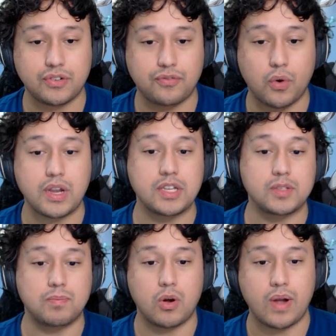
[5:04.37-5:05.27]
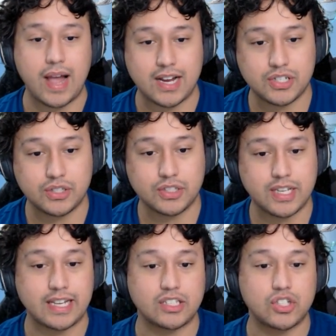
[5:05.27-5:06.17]
for his bow actually looks
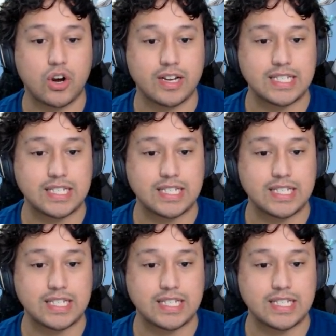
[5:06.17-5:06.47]
like it targets